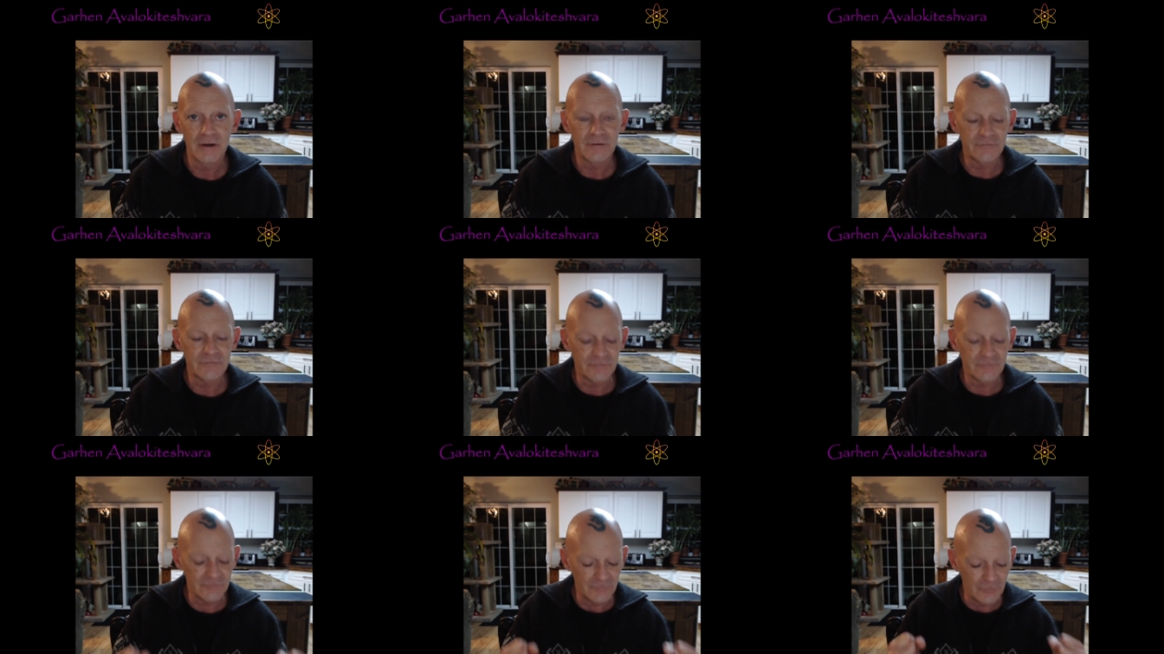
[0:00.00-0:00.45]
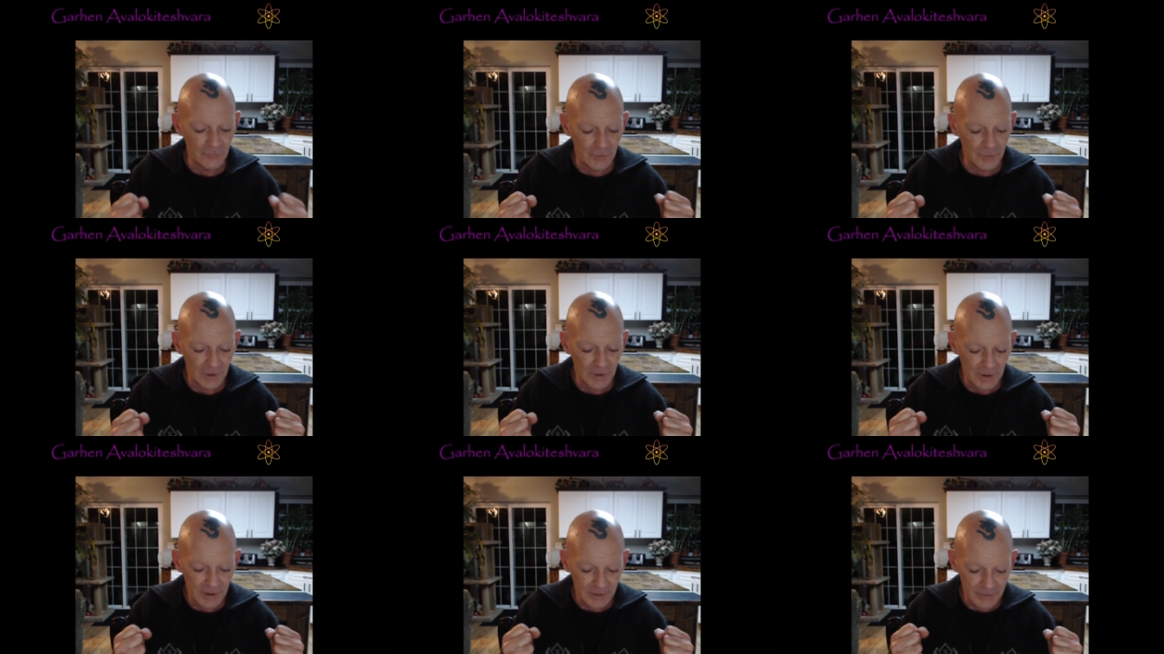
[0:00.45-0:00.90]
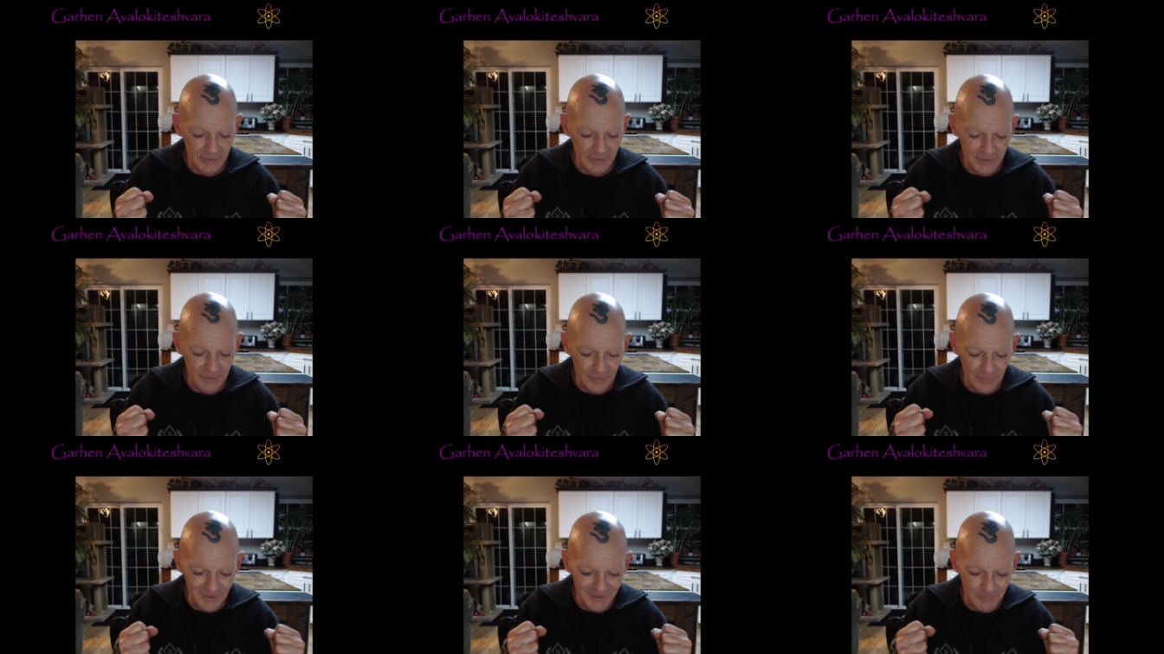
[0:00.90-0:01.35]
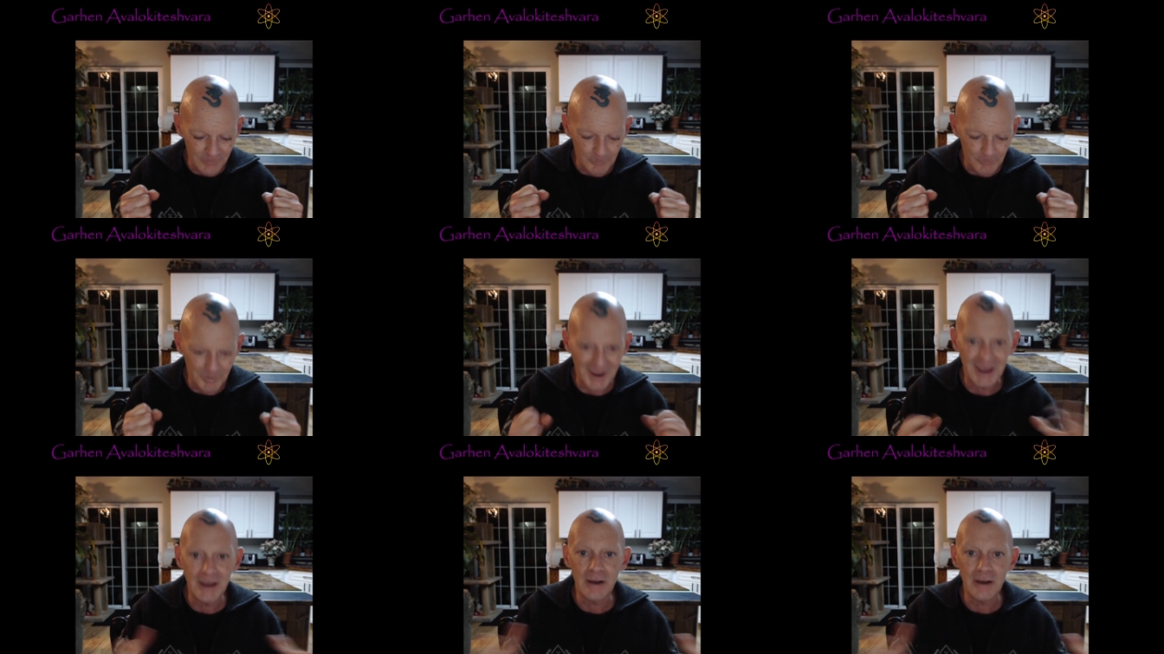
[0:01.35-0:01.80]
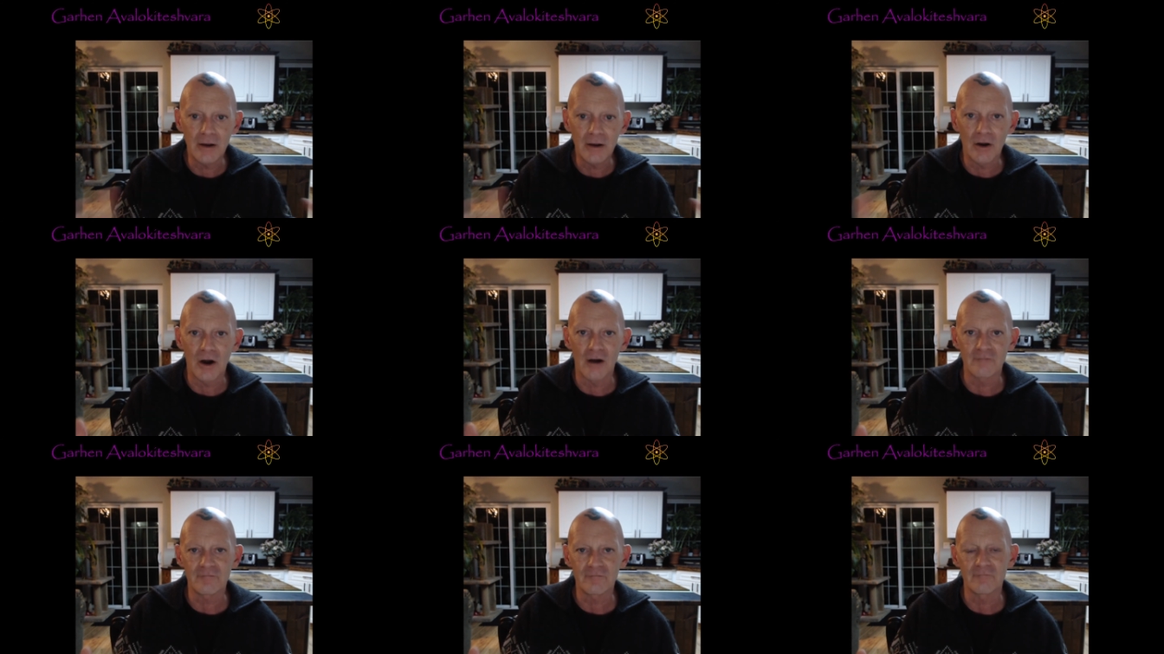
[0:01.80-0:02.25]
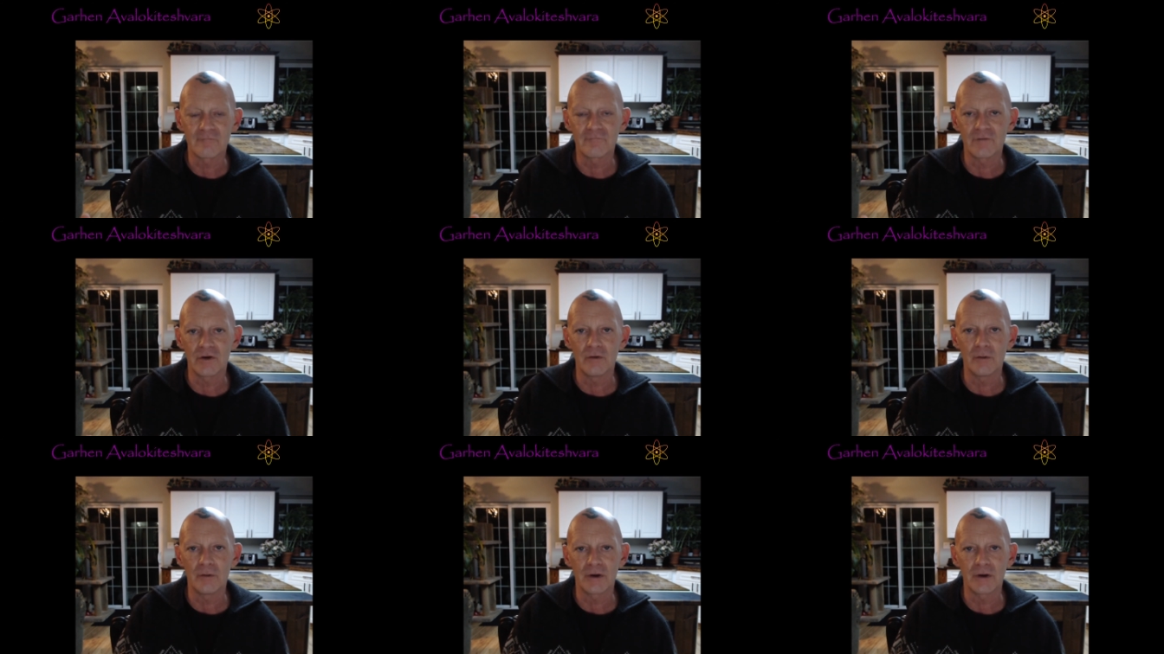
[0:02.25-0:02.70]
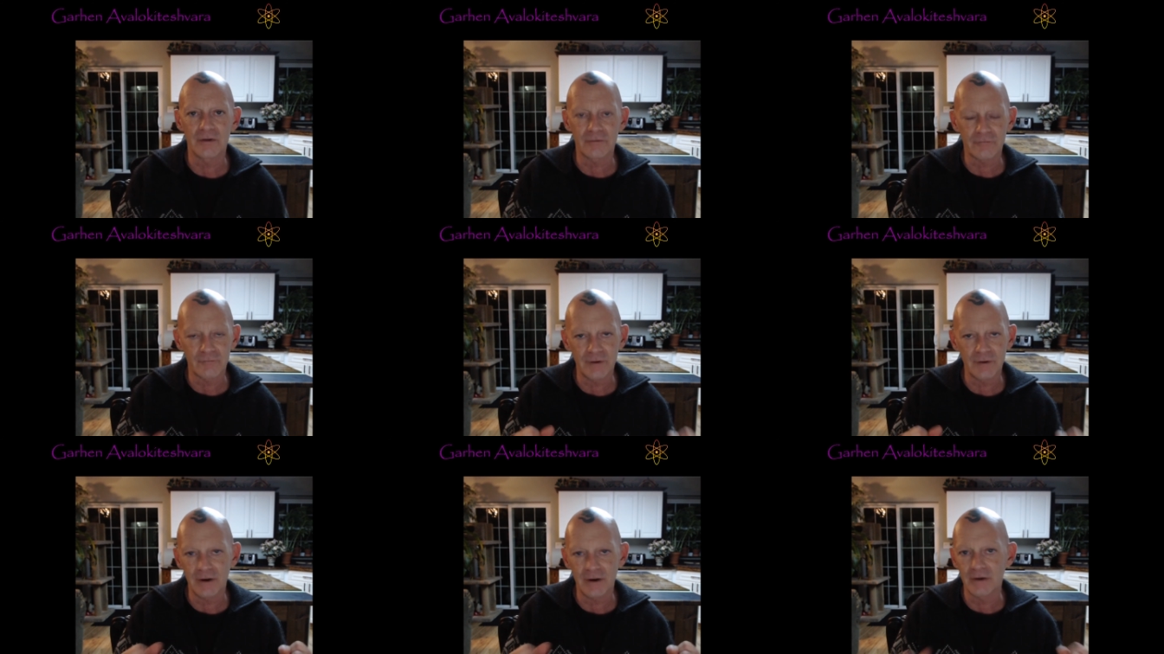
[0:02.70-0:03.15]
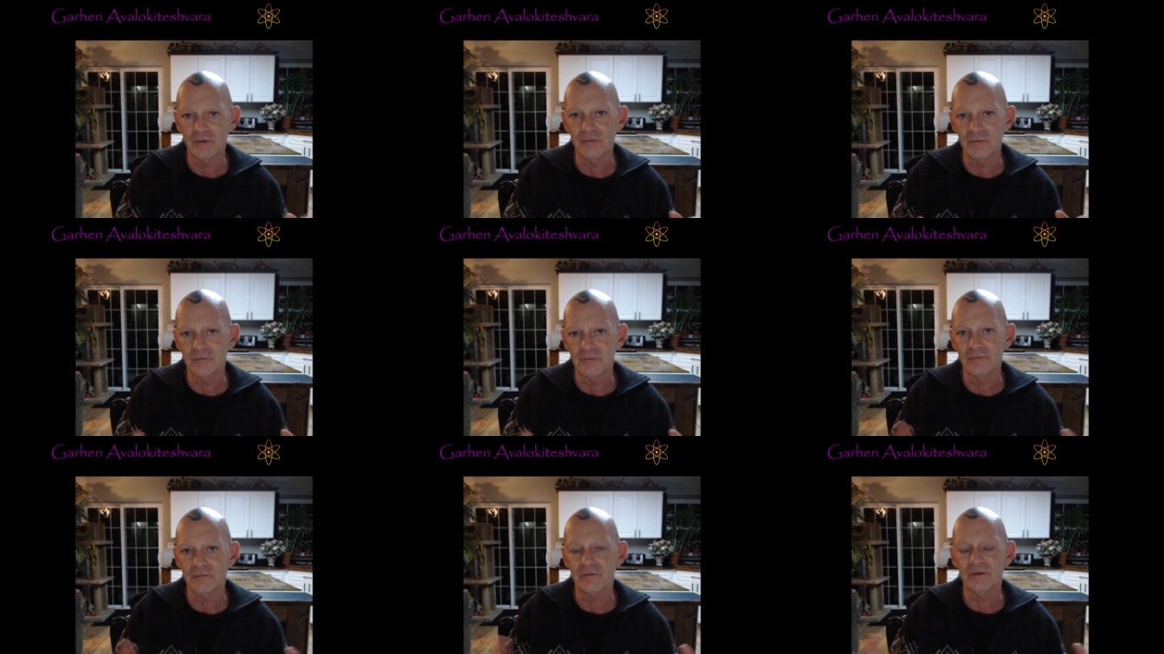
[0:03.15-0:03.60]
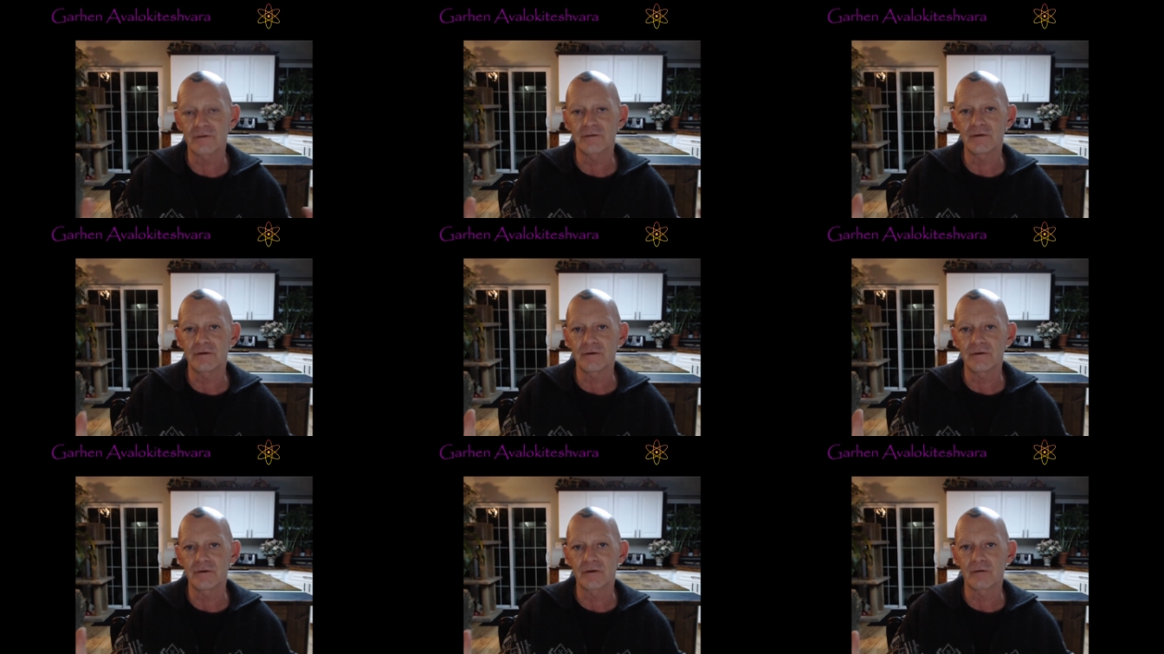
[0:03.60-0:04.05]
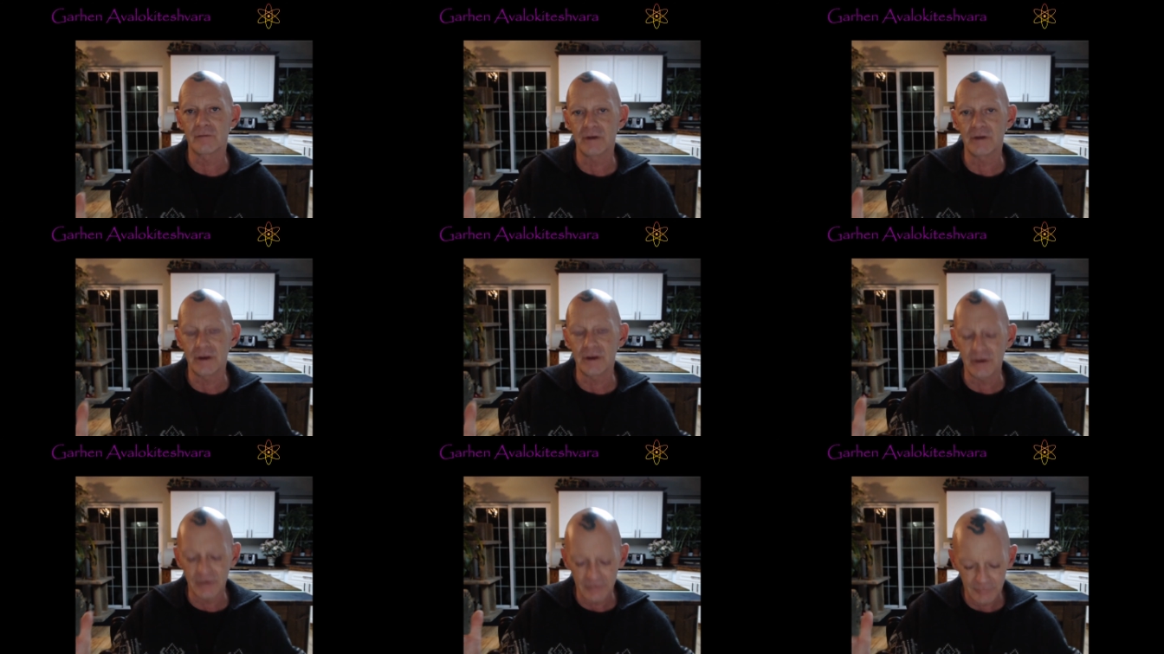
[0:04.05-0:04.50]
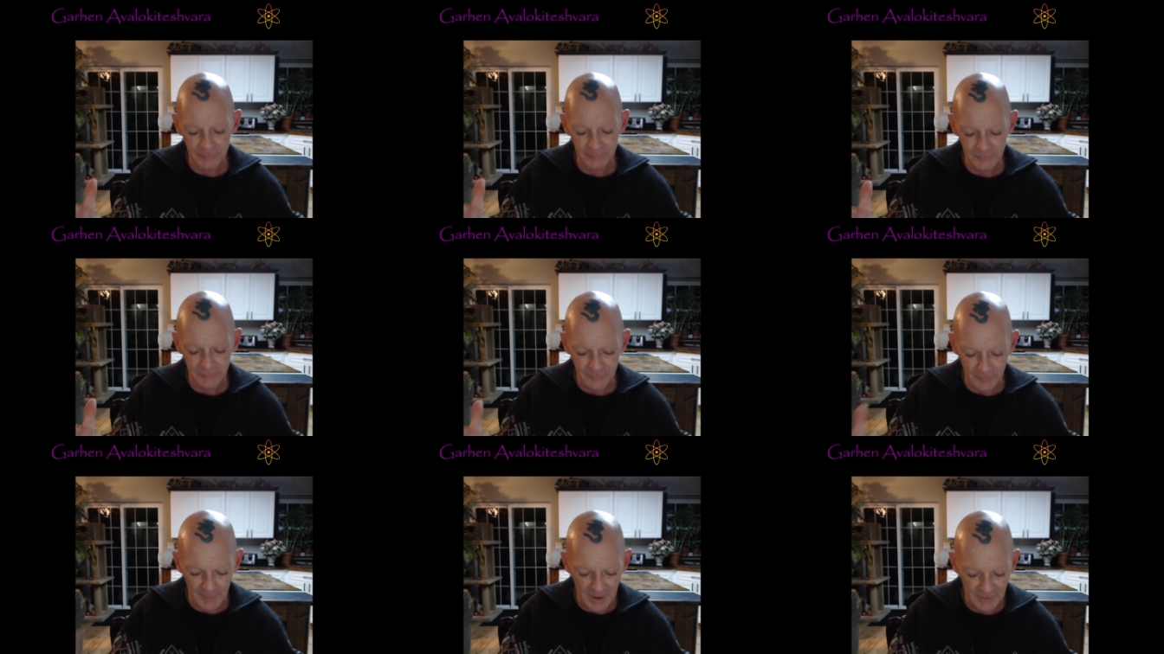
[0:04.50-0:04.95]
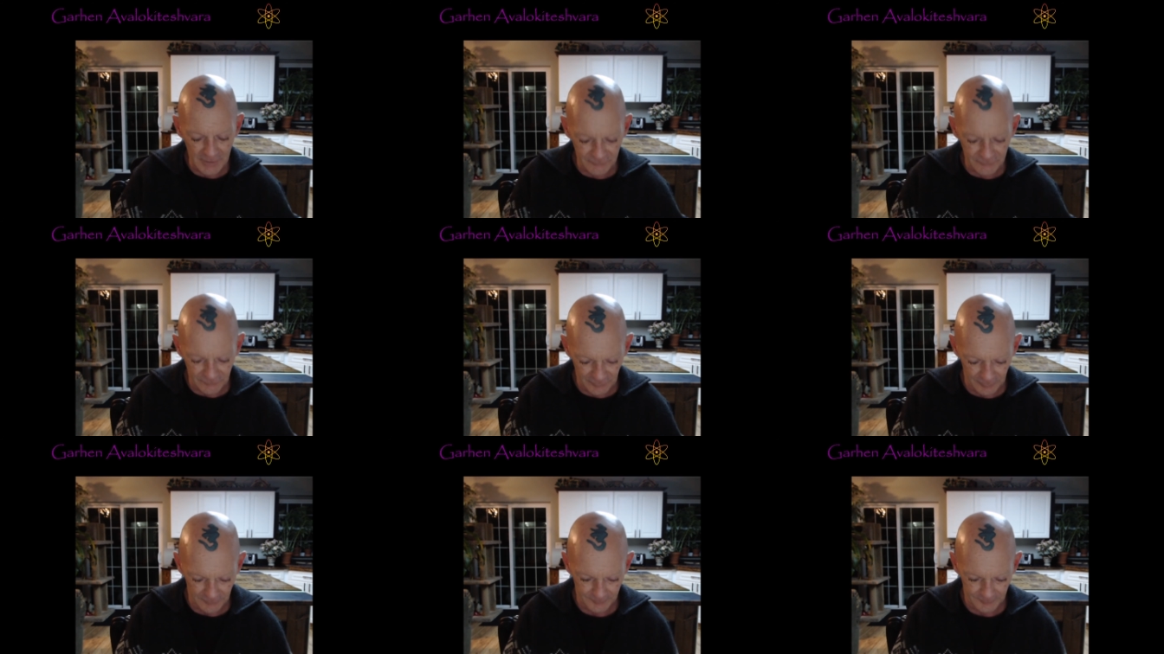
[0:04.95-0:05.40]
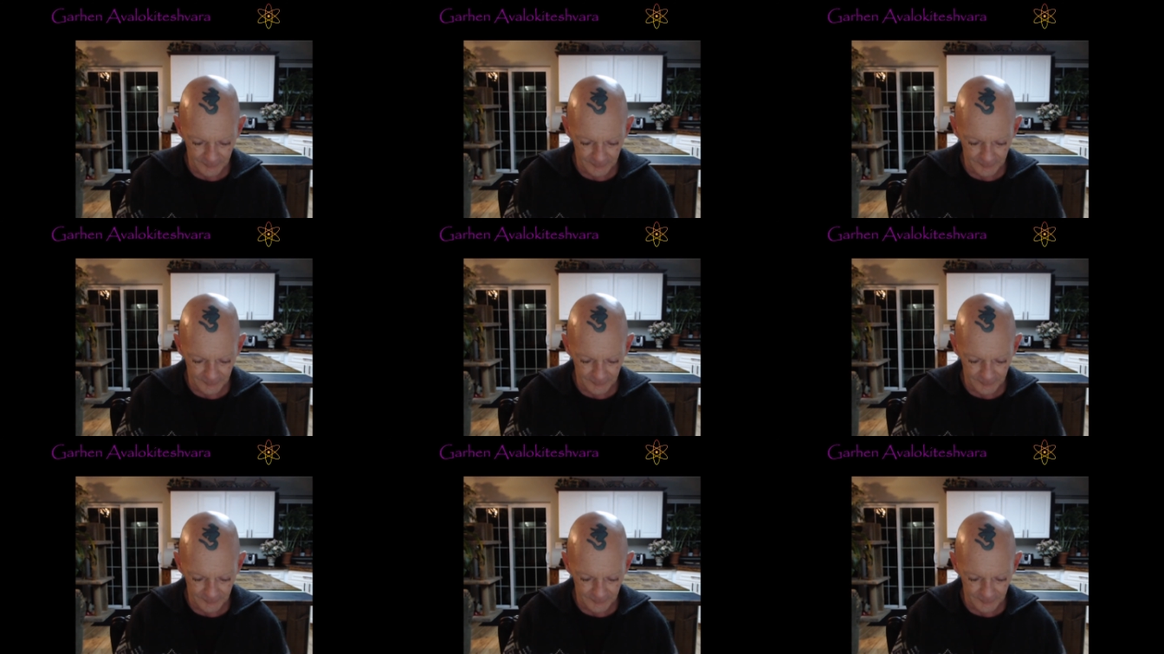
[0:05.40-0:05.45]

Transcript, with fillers: to literally ping off of you in a 360 degree direction,